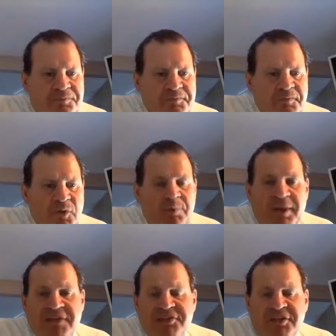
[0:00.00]
we
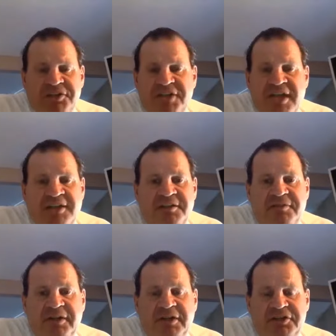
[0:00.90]
basically stayed in the
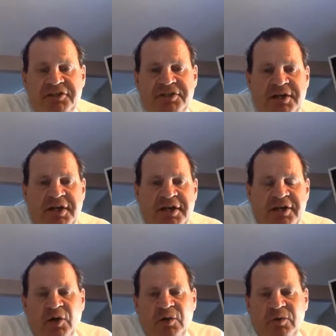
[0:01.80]
village, and
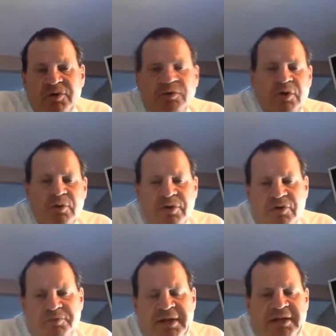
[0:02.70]

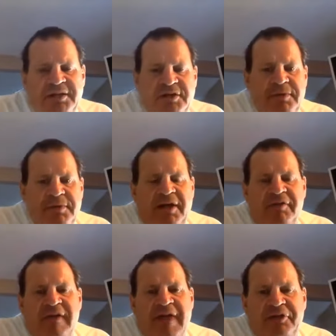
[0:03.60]
you've been in it. You meet
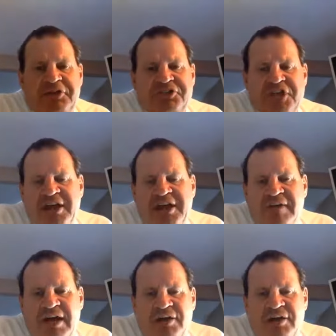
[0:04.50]
other athletes, you hang
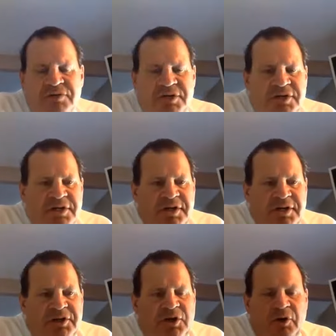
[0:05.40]
around, you
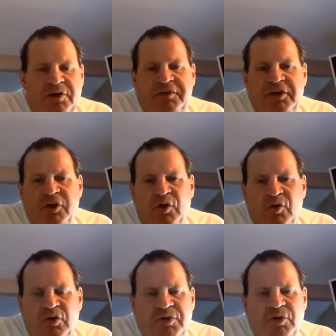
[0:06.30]
go to the video
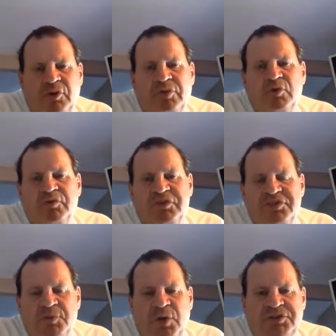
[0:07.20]
room, you go to the movies
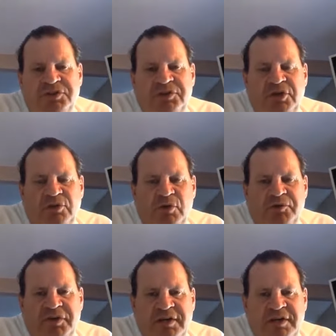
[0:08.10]
and watch a
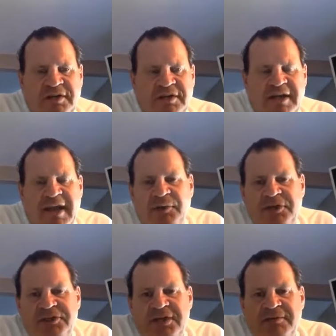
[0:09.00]
movie. You hang with
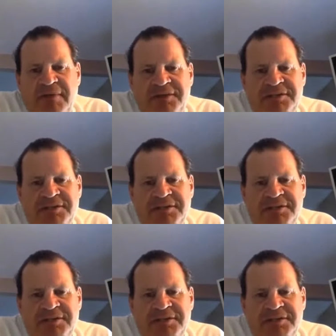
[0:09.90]
your teammates.